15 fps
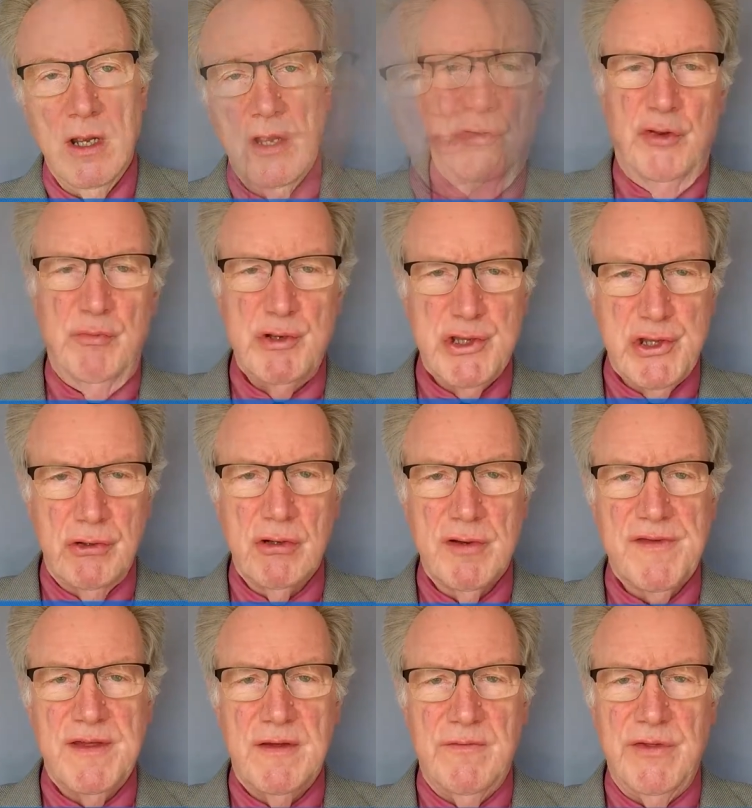The
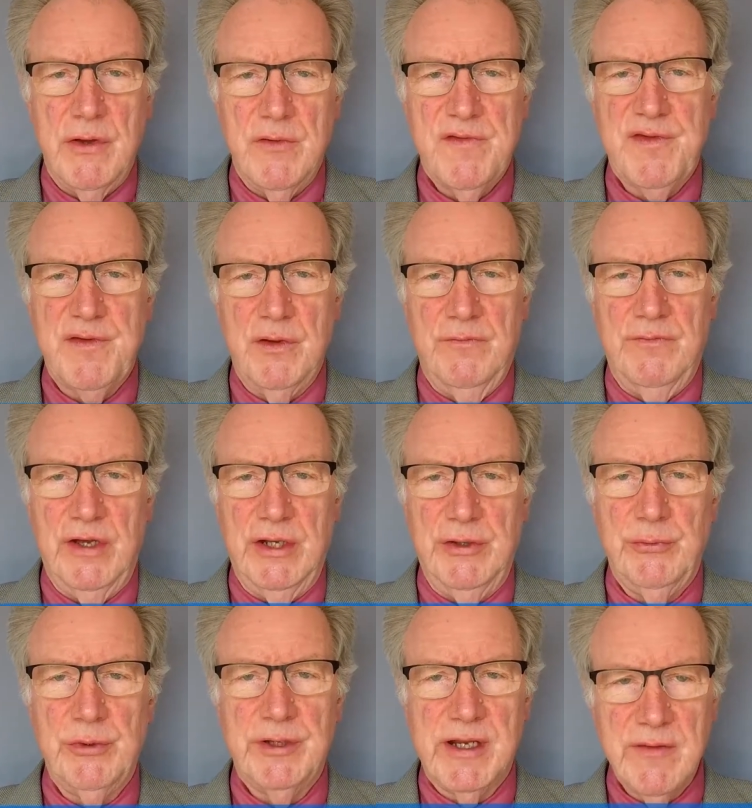majority of those surveyed
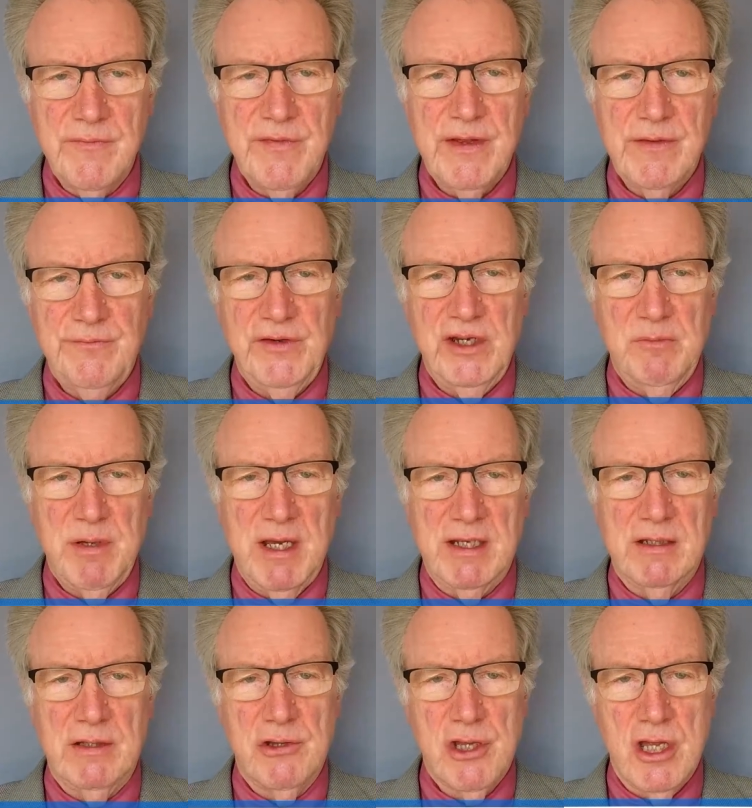would give their
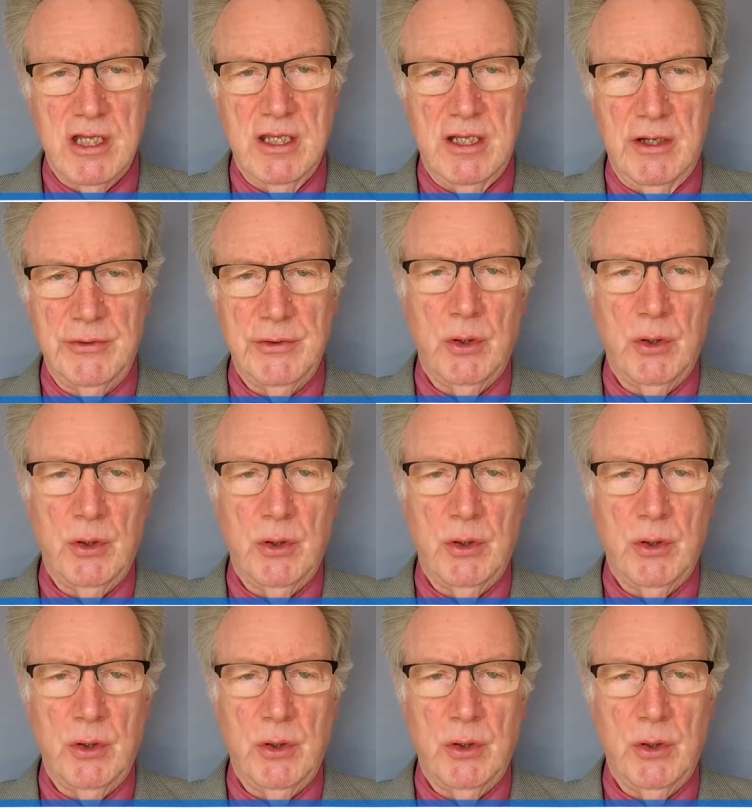feedback at checkout